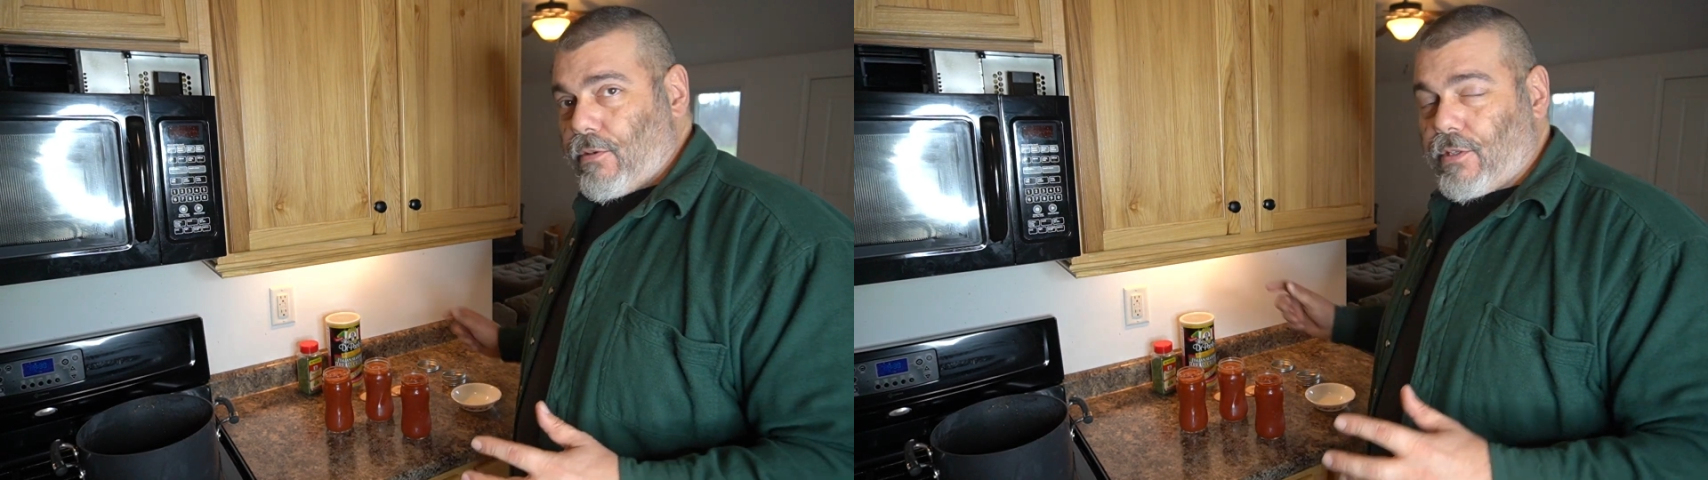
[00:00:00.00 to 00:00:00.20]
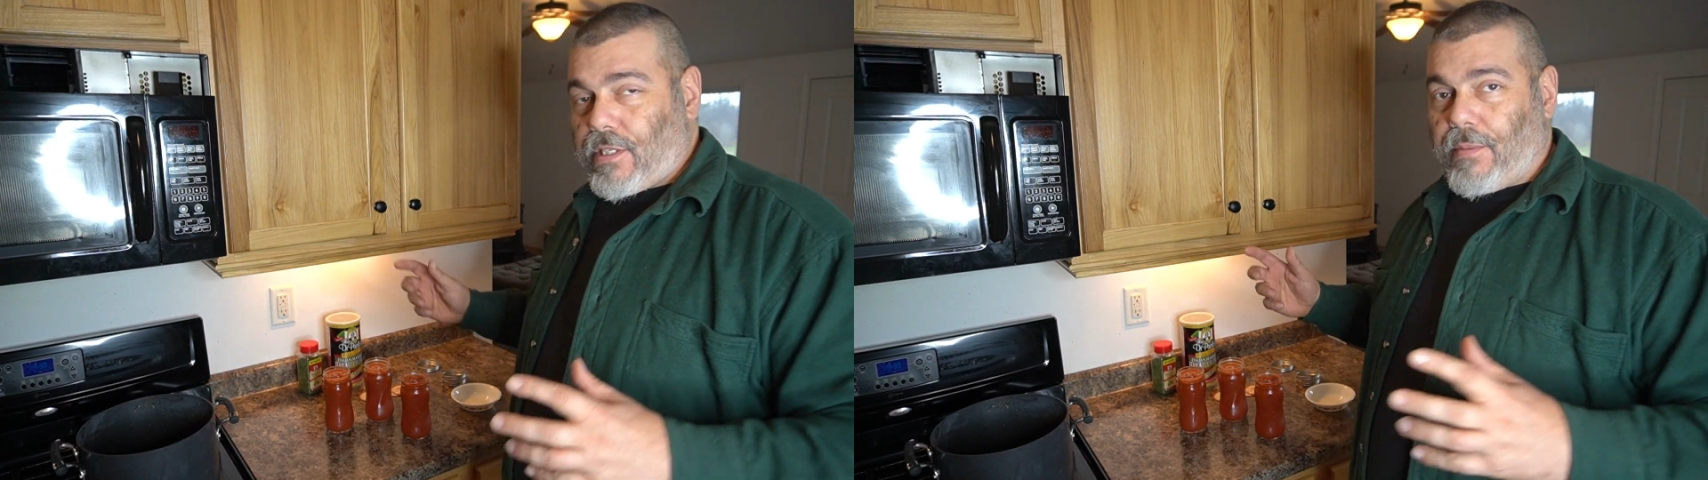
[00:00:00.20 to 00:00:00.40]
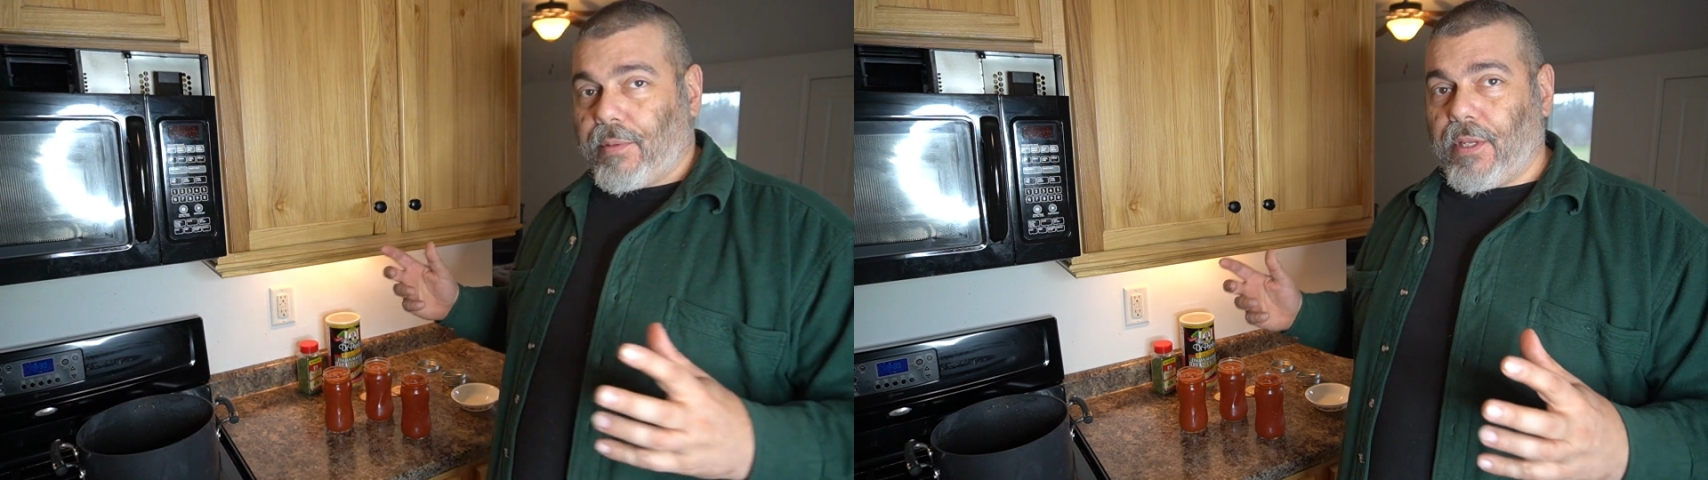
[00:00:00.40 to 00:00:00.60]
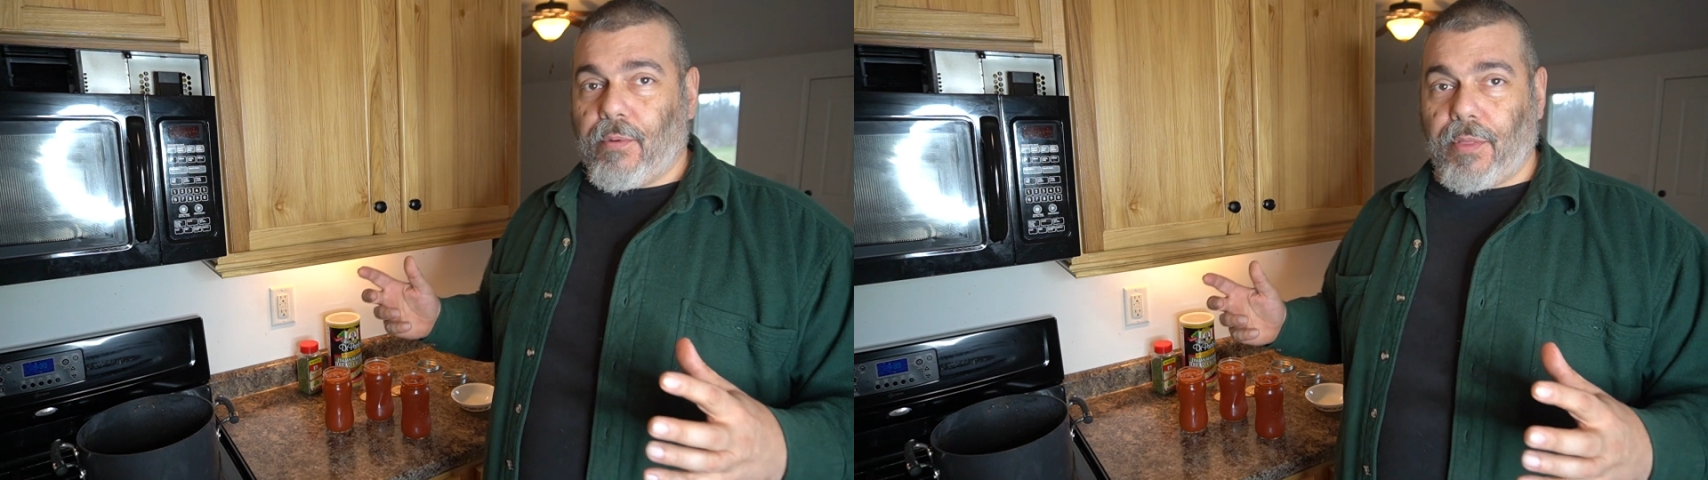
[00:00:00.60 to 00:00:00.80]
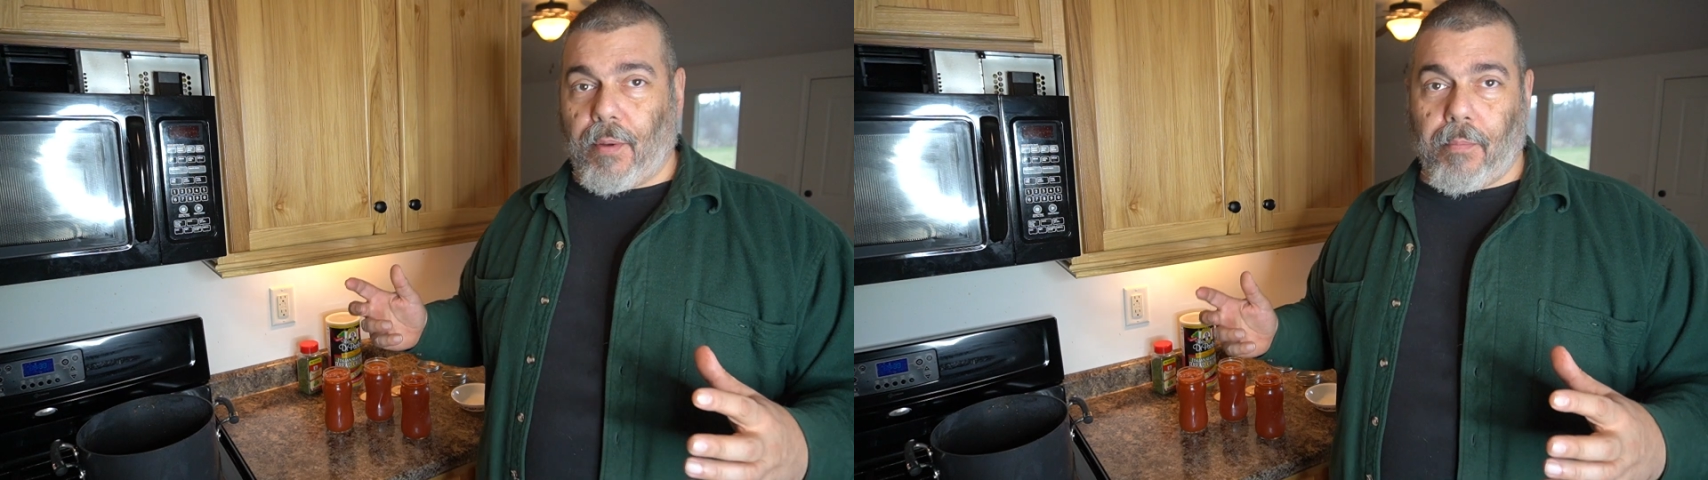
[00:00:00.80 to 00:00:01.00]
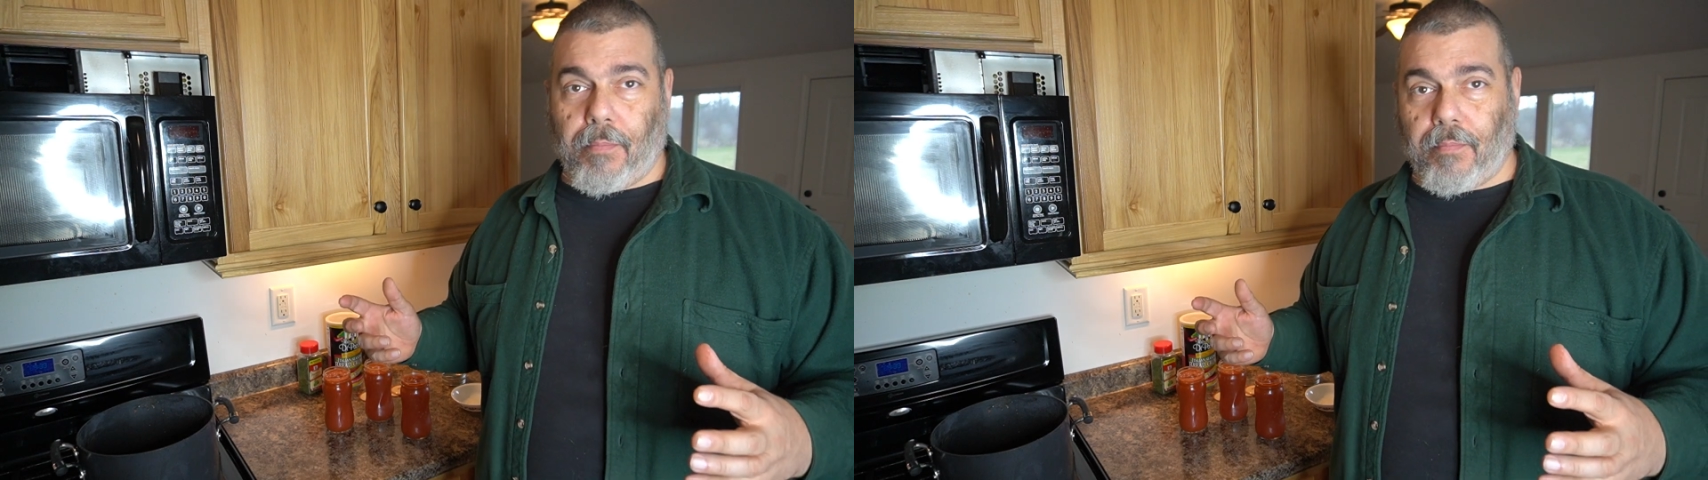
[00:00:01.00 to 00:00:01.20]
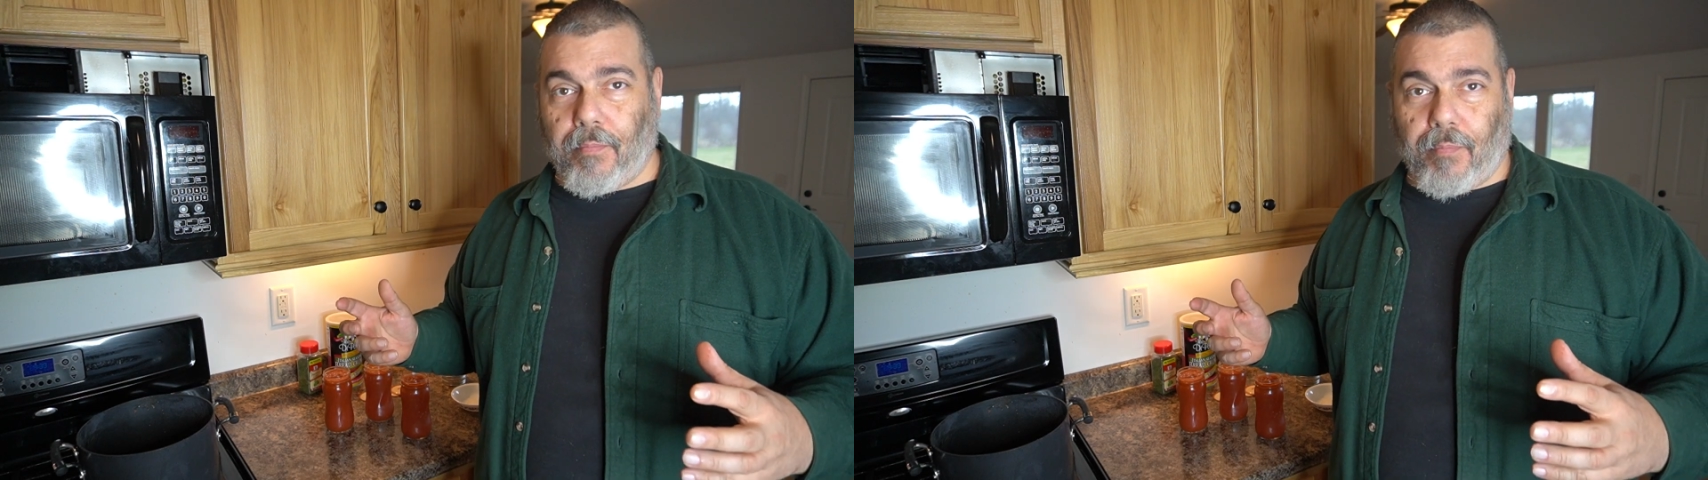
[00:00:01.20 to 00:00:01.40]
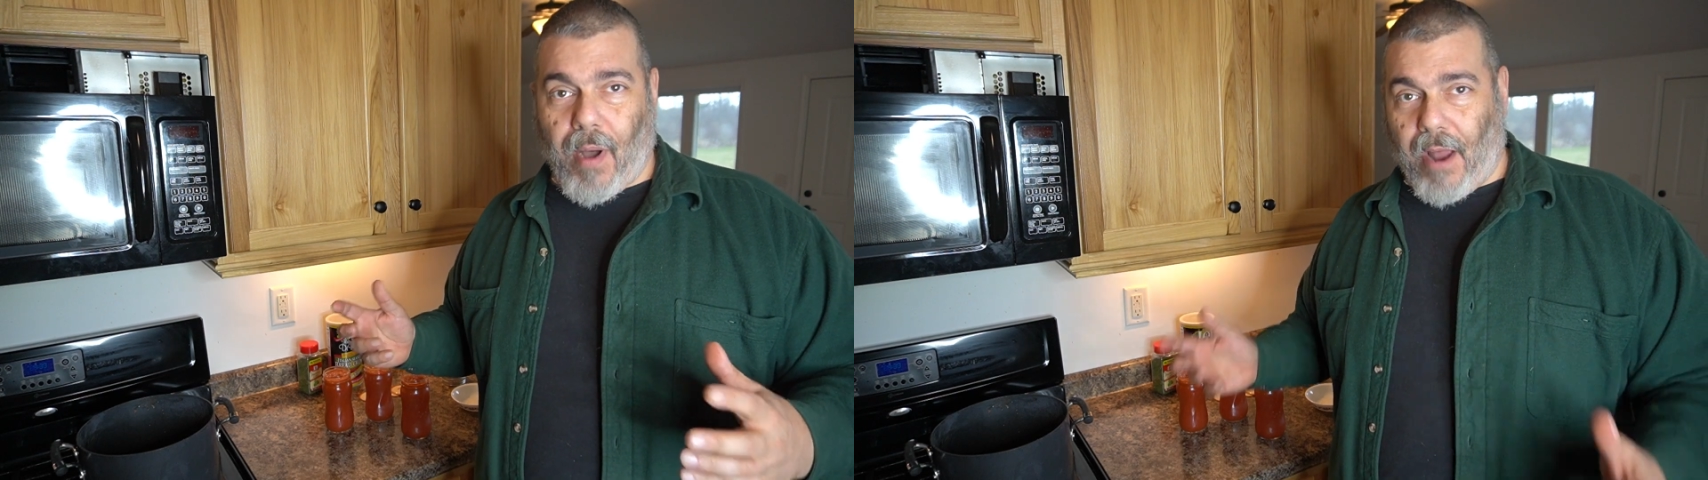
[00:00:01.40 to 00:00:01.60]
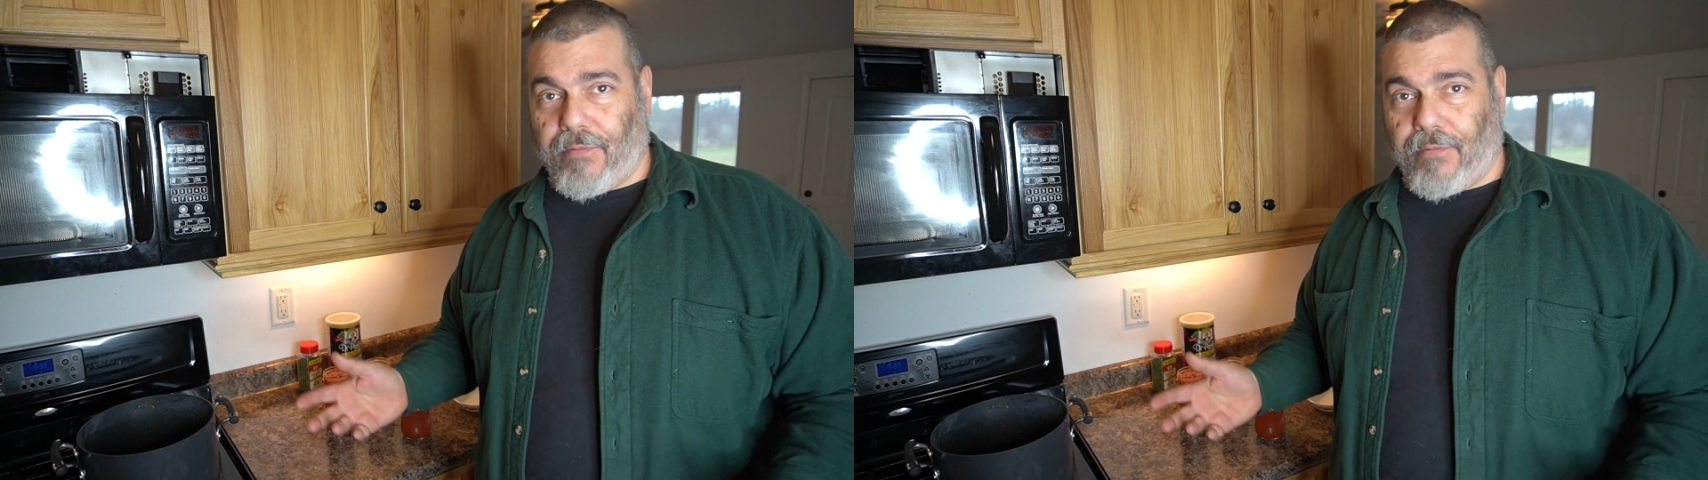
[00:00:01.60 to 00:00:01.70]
simply with a pot